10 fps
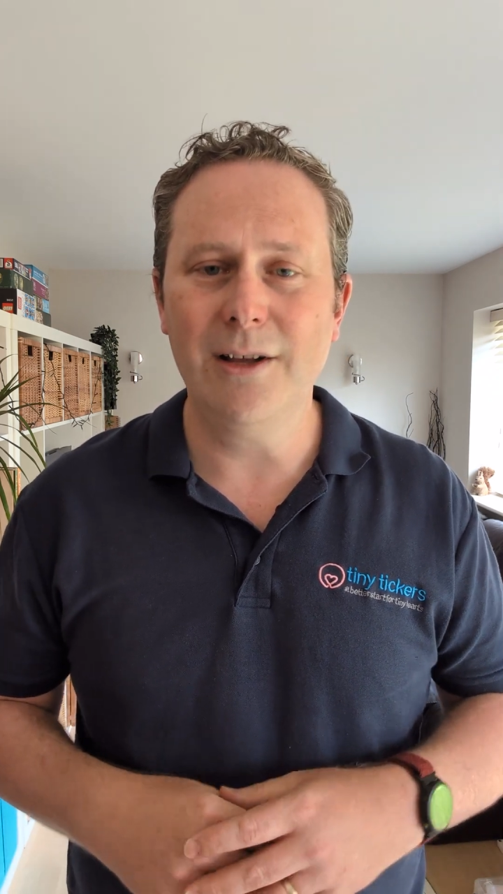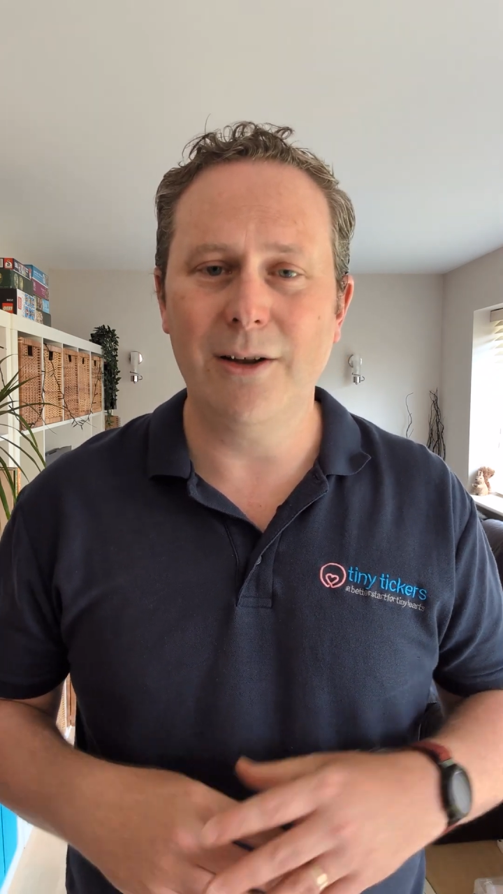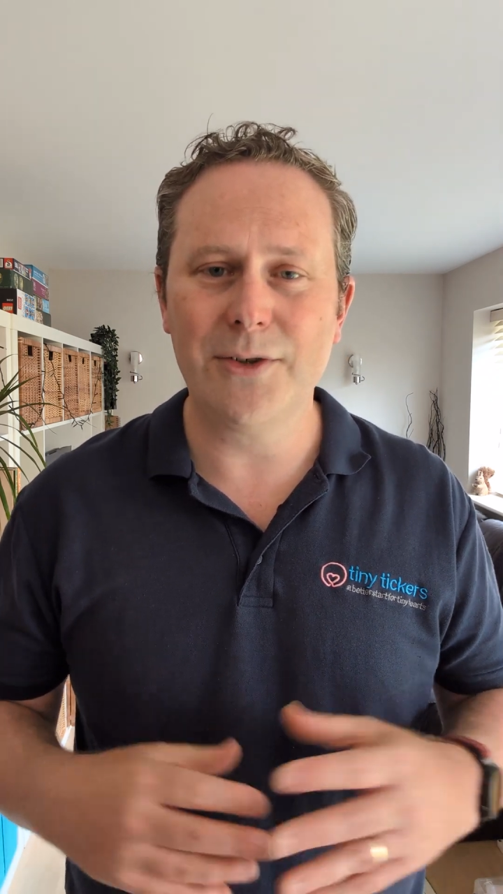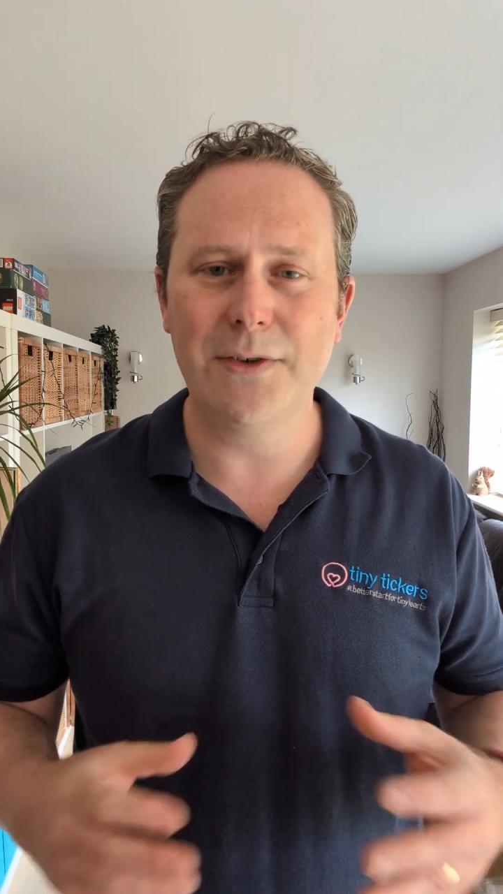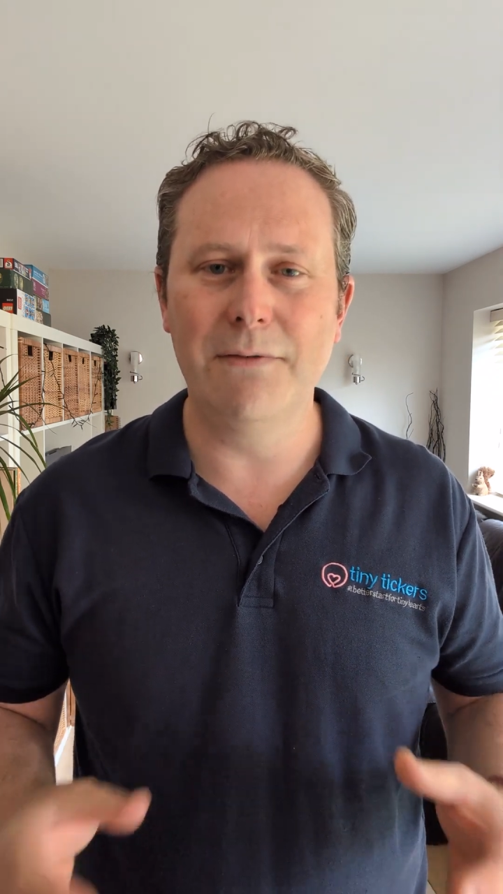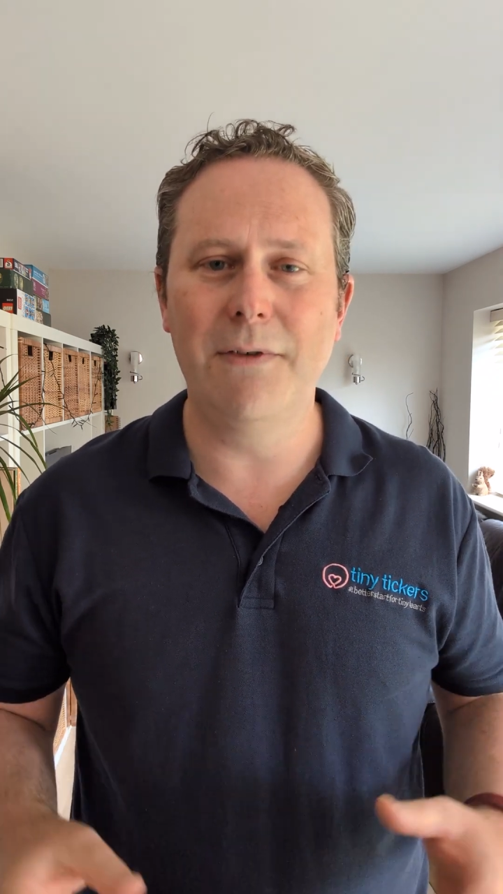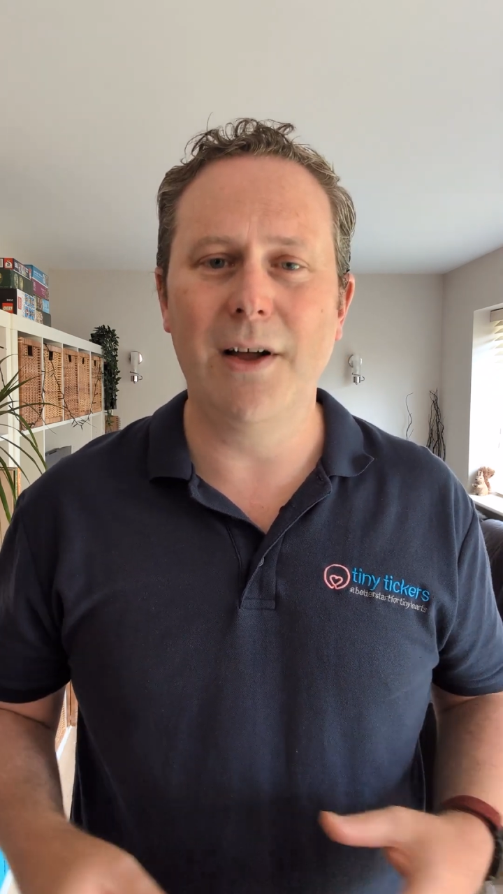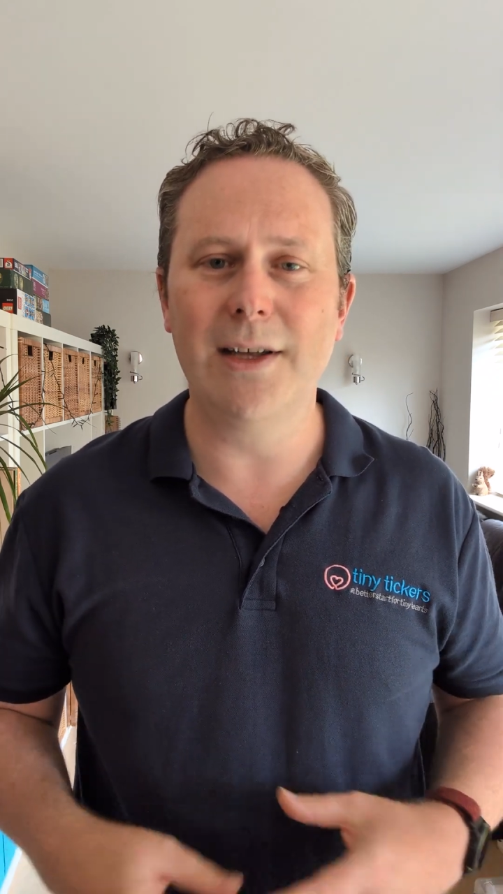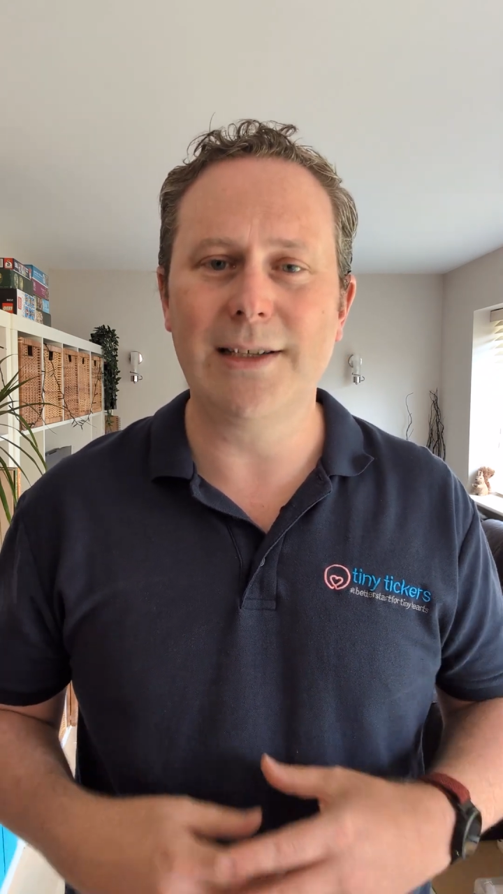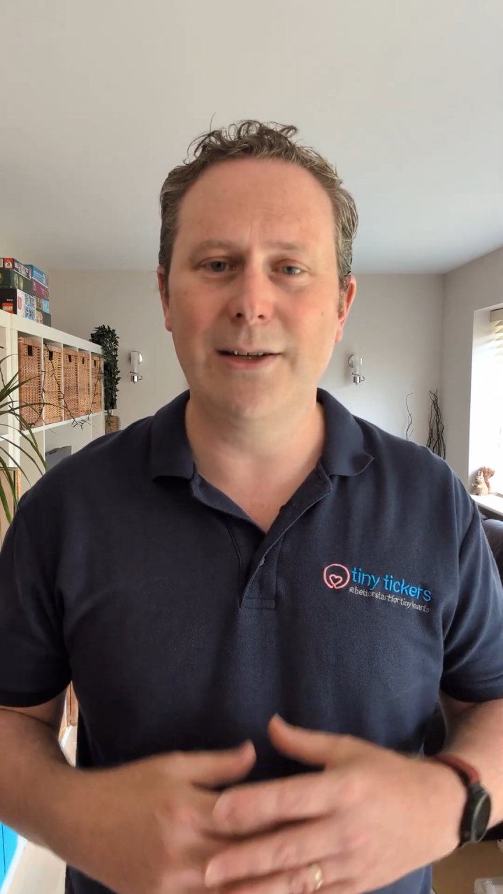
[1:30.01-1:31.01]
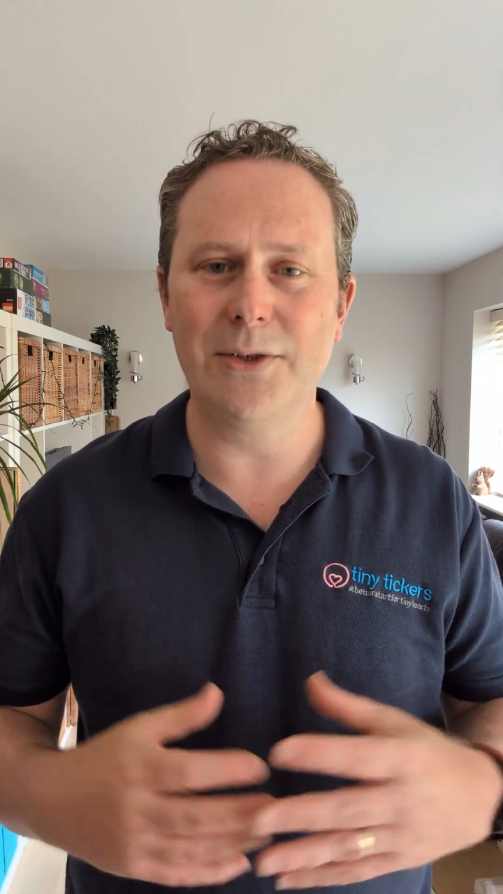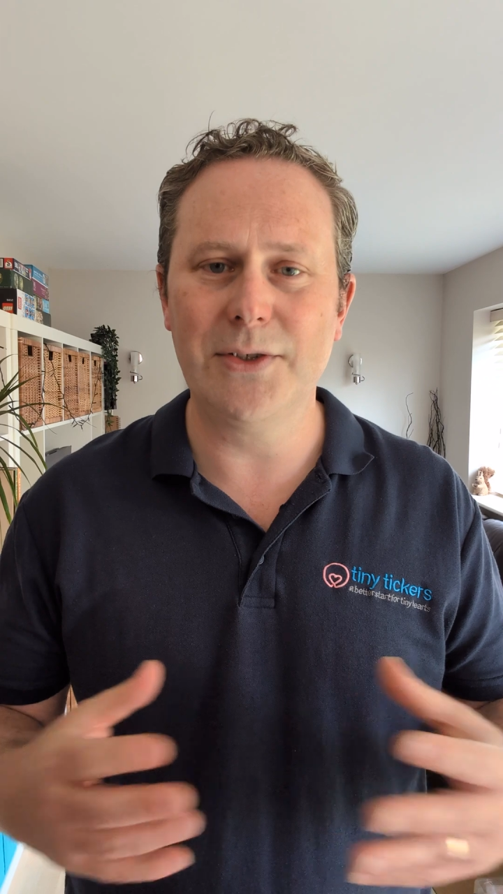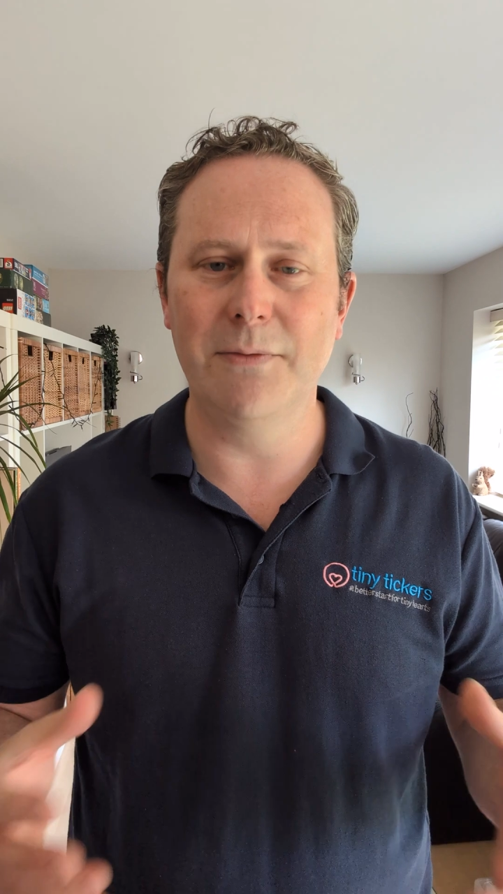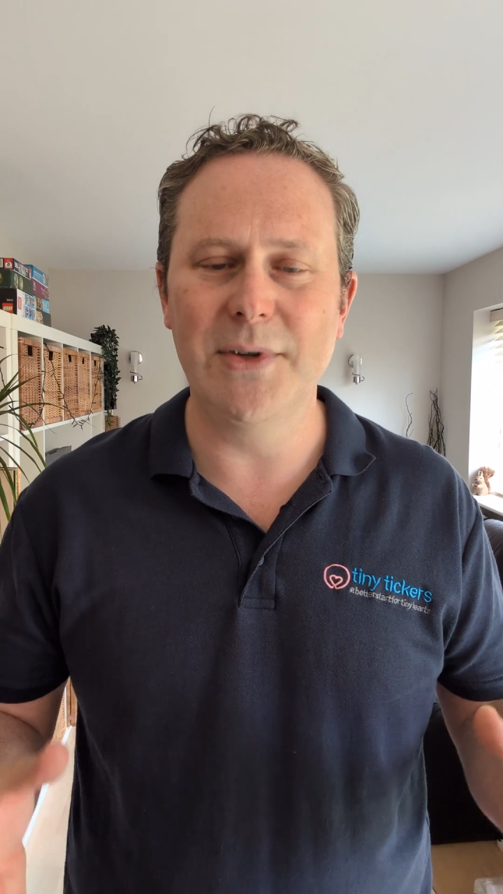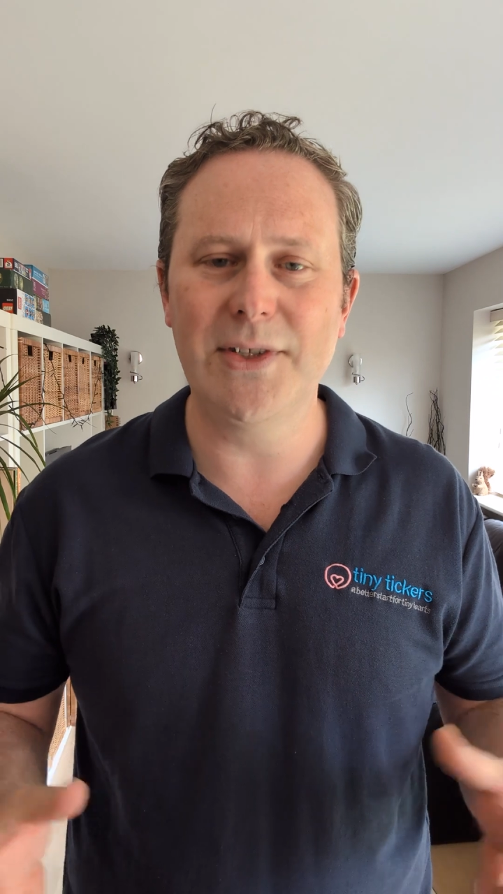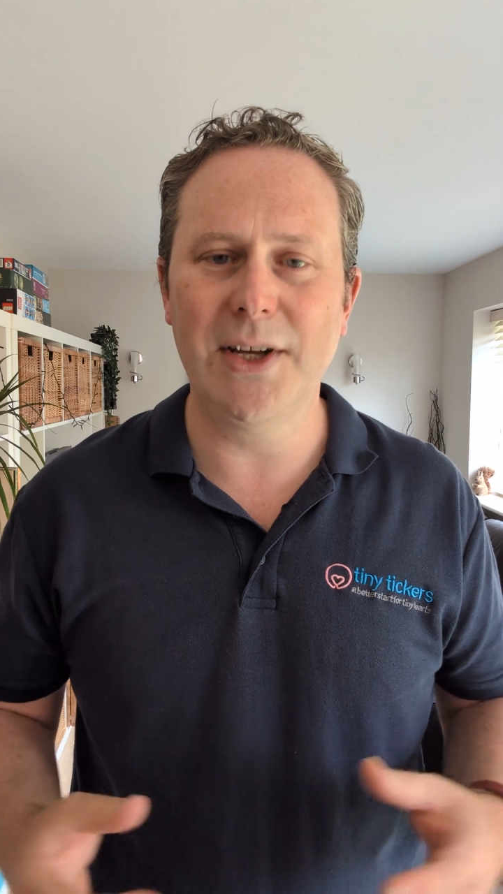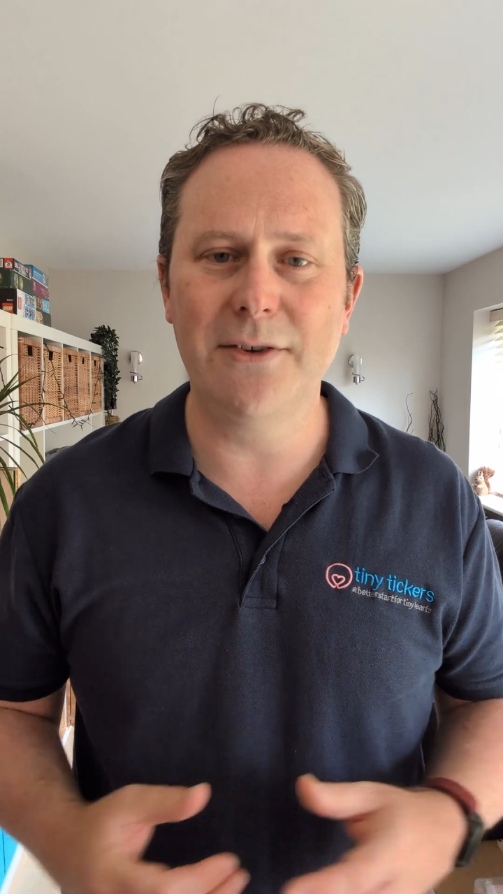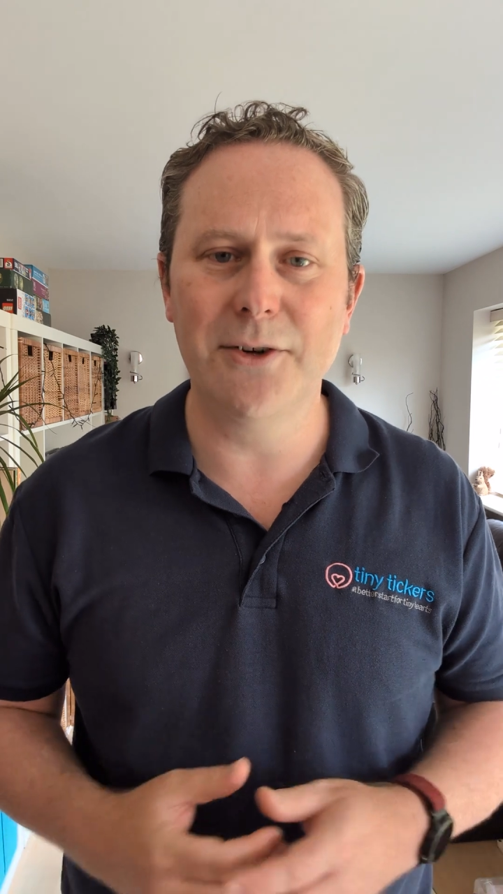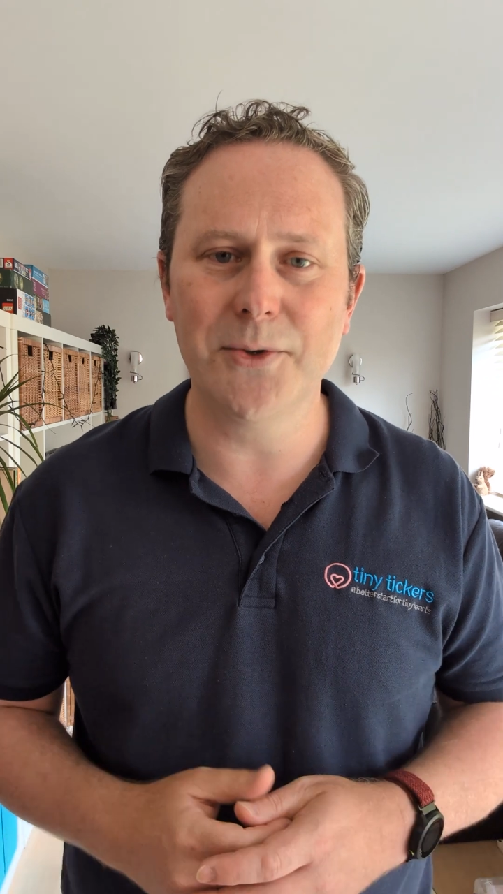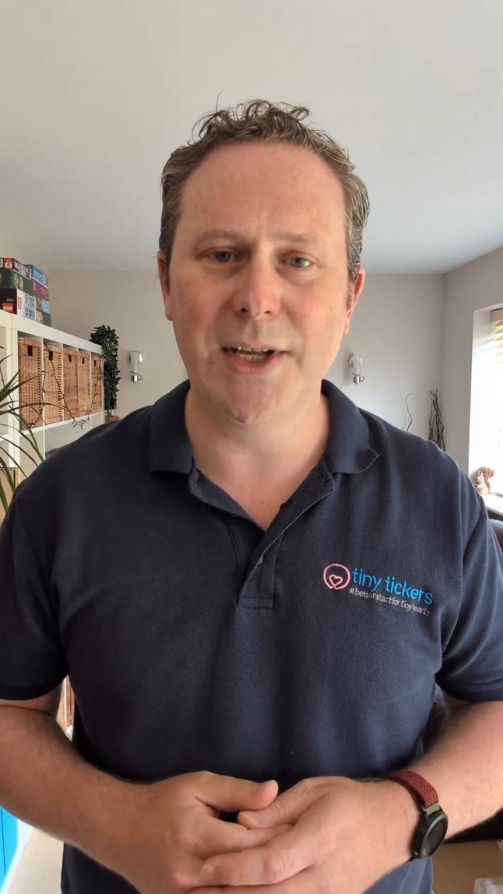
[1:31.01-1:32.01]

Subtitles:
lots of advice, lots of materials